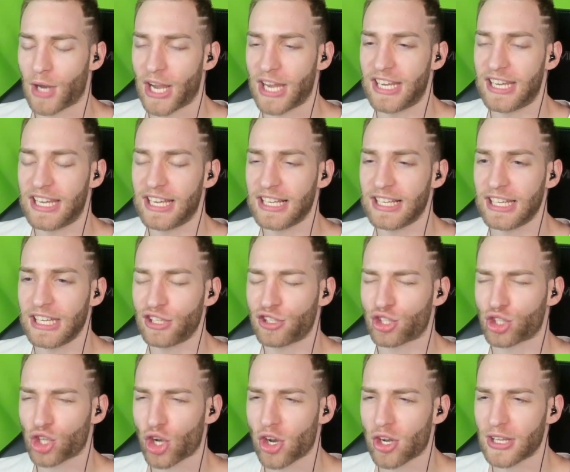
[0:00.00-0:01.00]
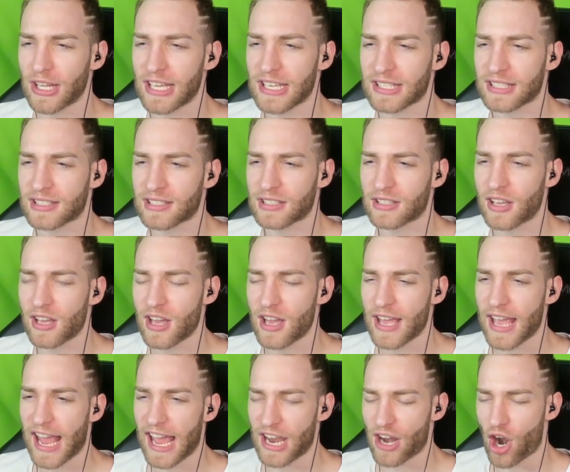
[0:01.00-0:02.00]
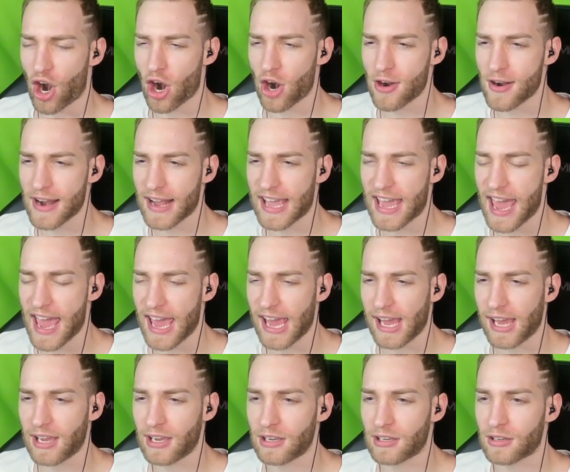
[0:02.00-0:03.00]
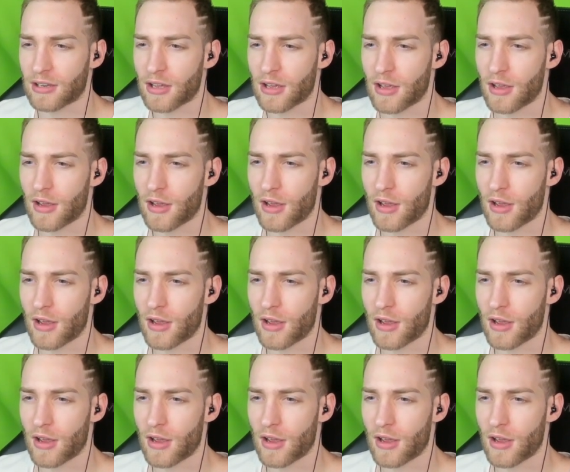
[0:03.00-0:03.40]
Healy shirtless in a hurricane